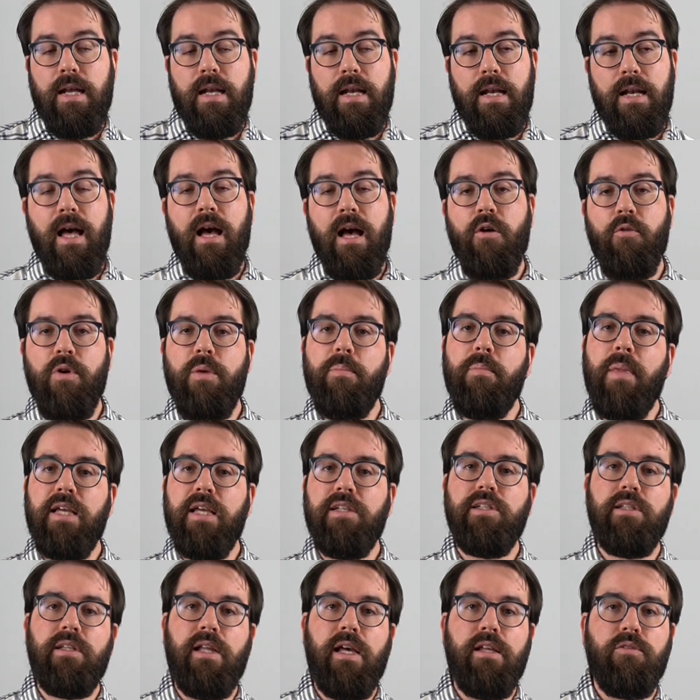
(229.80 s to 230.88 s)
Now
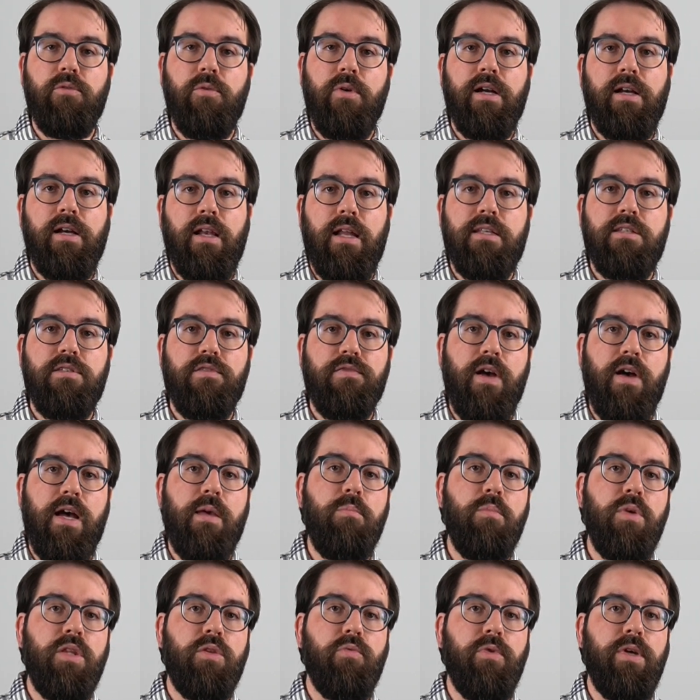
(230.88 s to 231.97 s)
imagine that you are
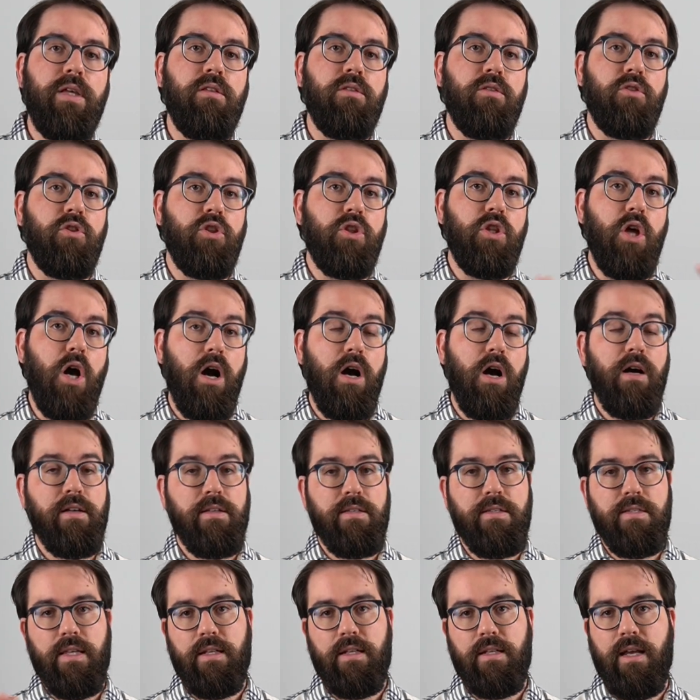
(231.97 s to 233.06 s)
classifying between
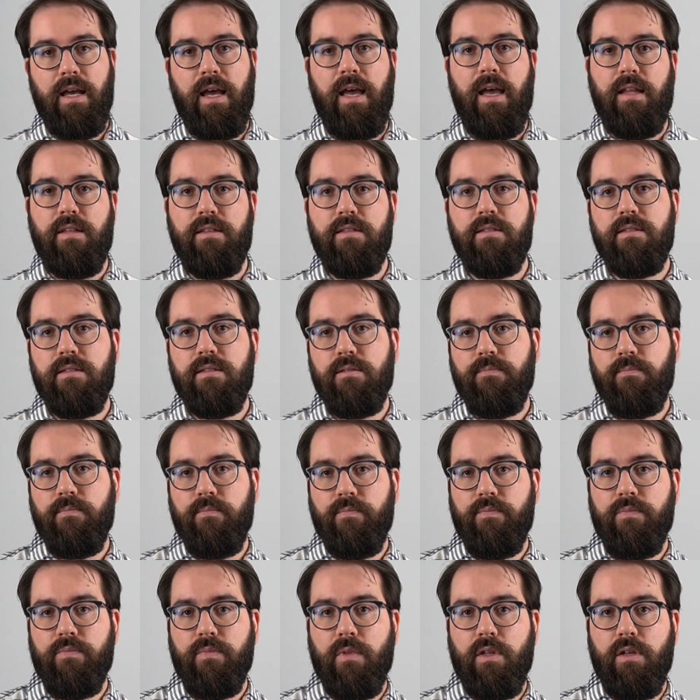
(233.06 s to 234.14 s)
dogs and cats.
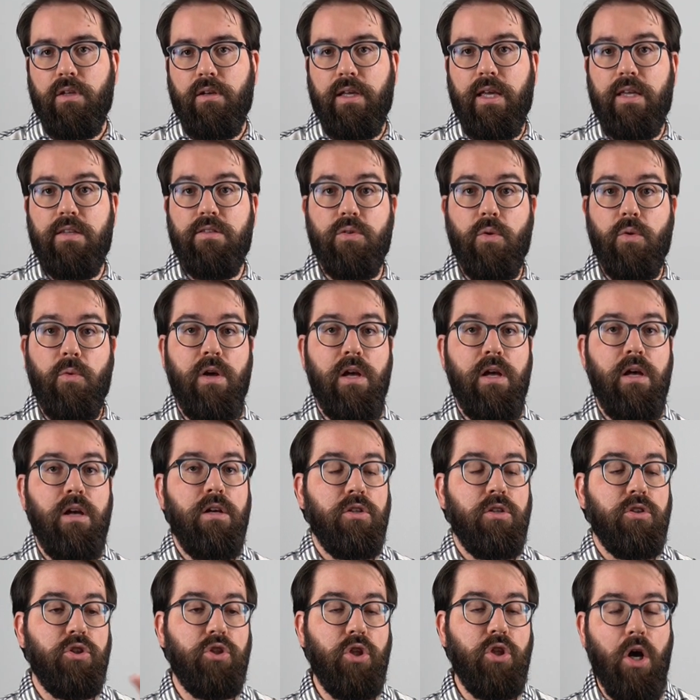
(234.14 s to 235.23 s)
Okay, so
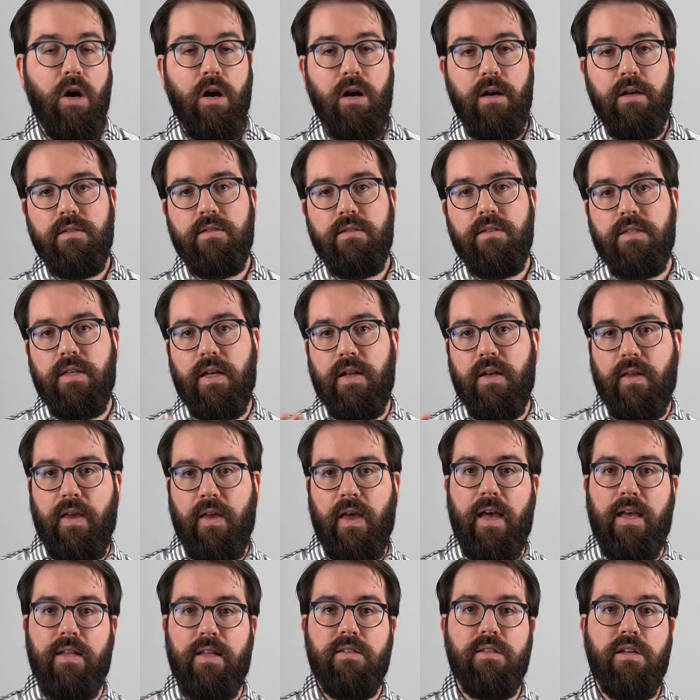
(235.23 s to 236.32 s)
dogs and
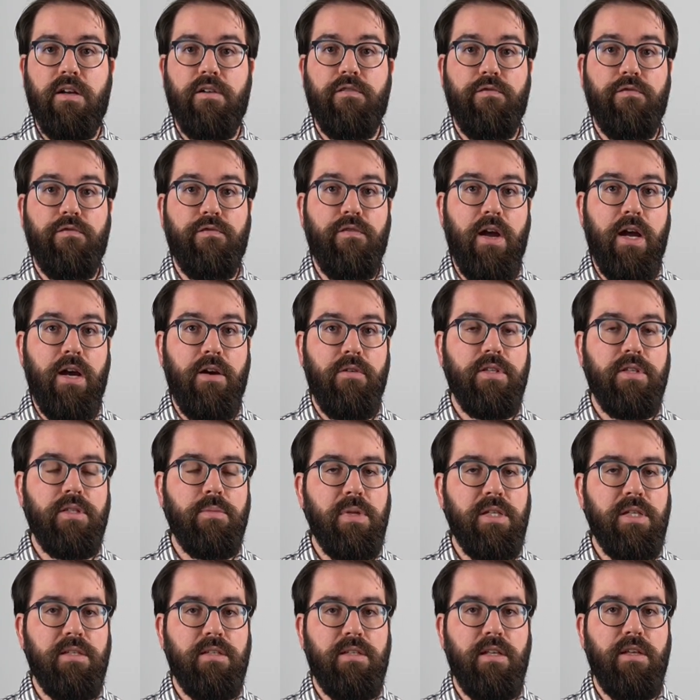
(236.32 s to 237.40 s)
cats are very
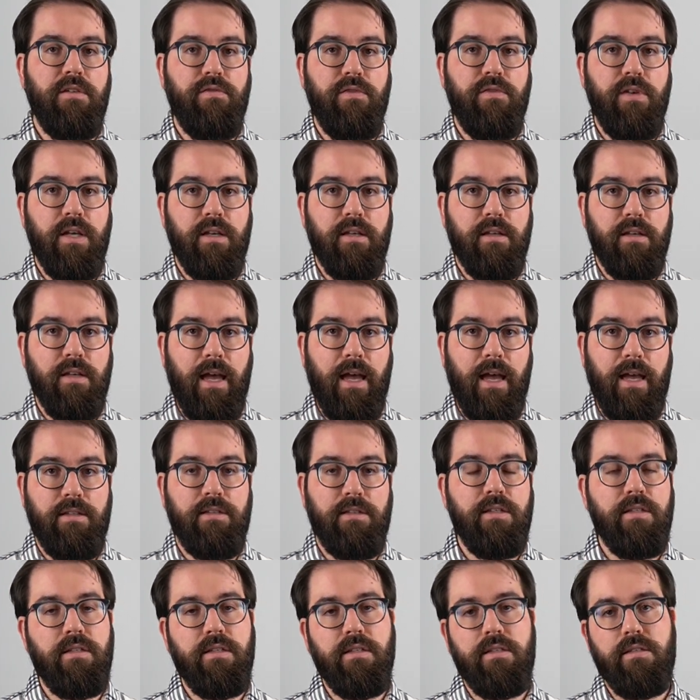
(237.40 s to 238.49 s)
specific
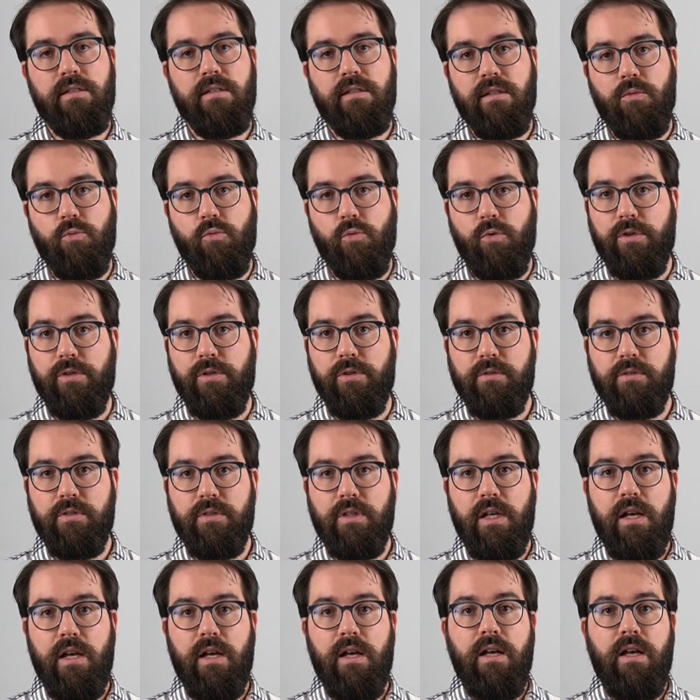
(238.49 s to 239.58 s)
entities in the world,
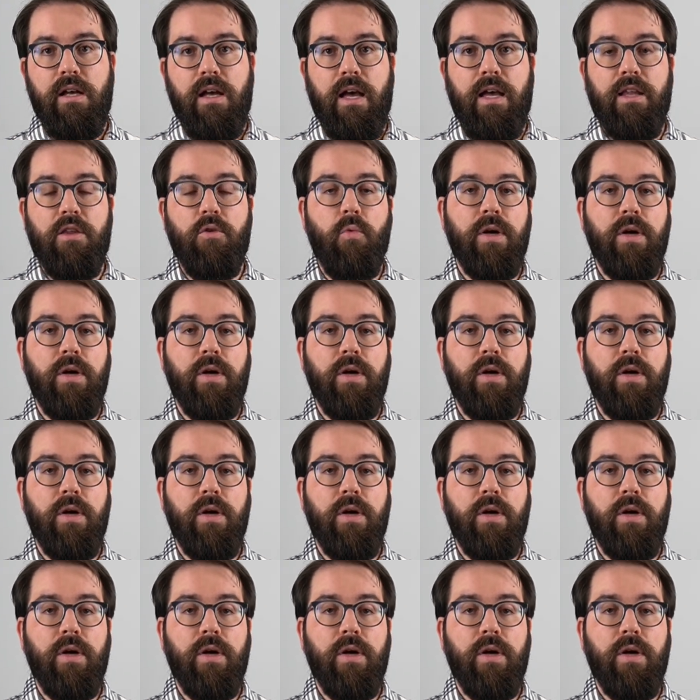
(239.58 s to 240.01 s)
and you